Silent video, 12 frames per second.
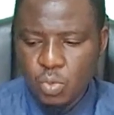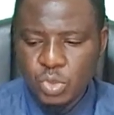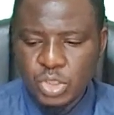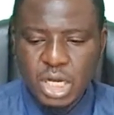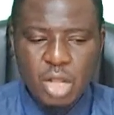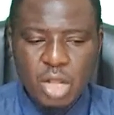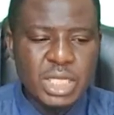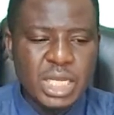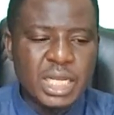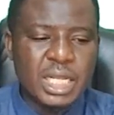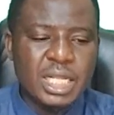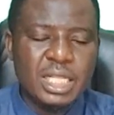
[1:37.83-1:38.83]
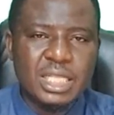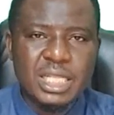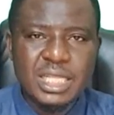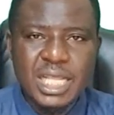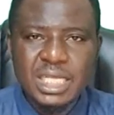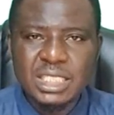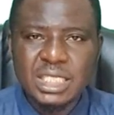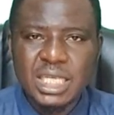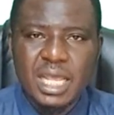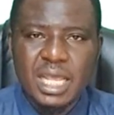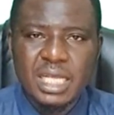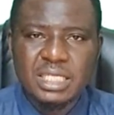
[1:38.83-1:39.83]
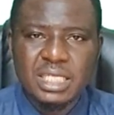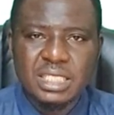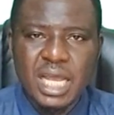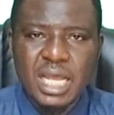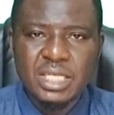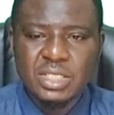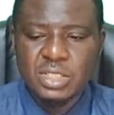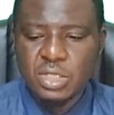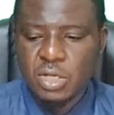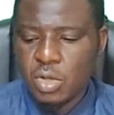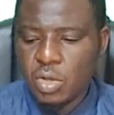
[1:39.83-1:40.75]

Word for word: We shall now take the next exercise